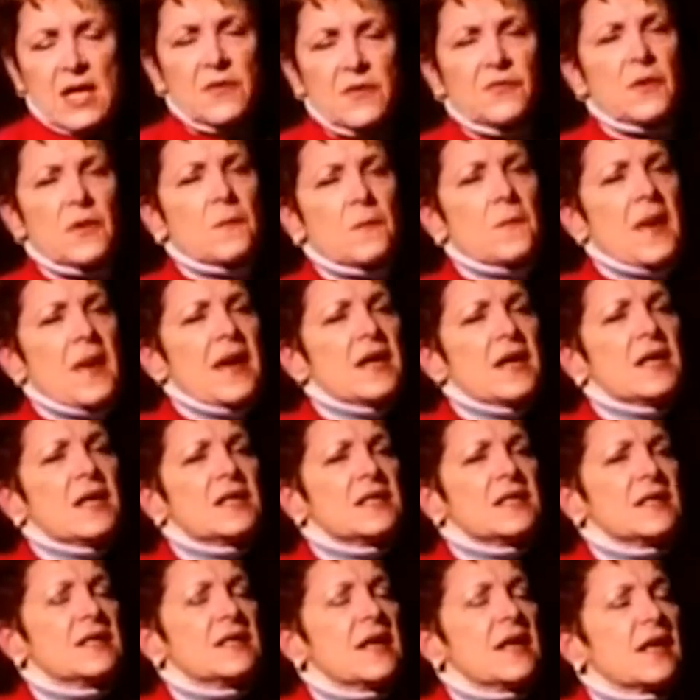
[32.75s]
if it made
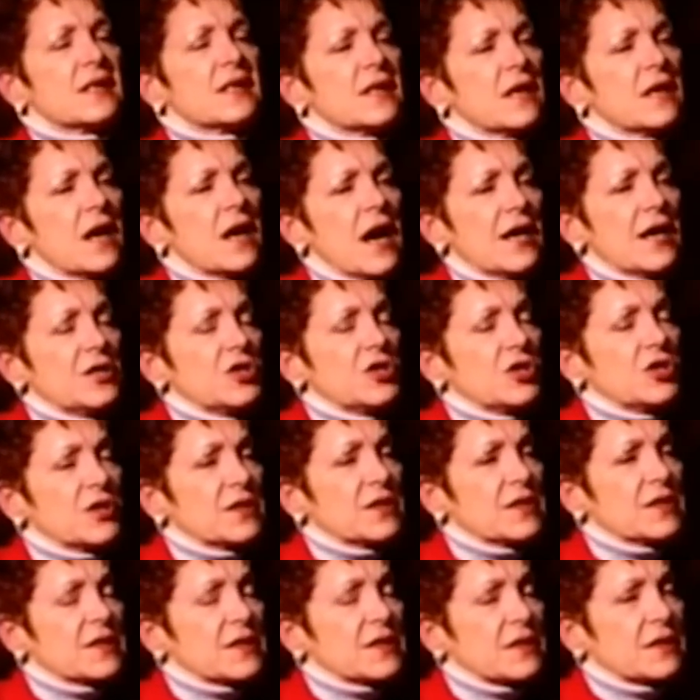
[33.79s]
us that
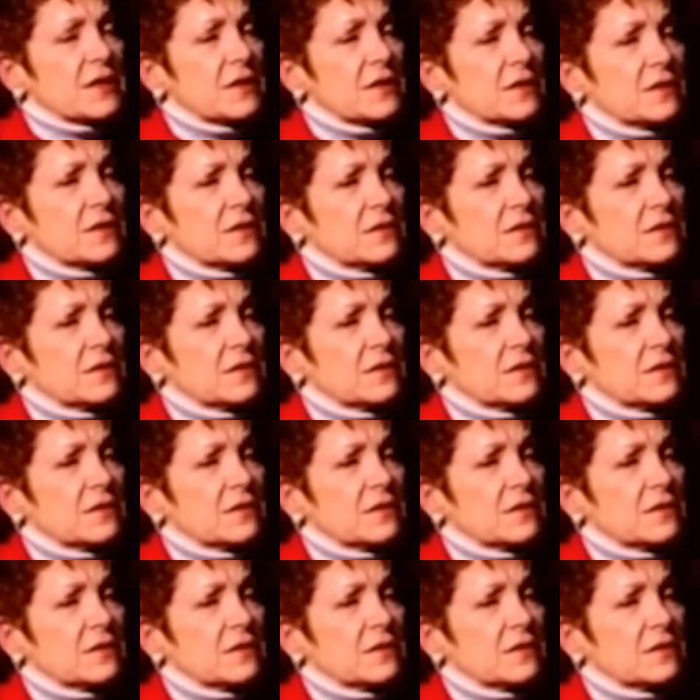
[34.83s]
conscious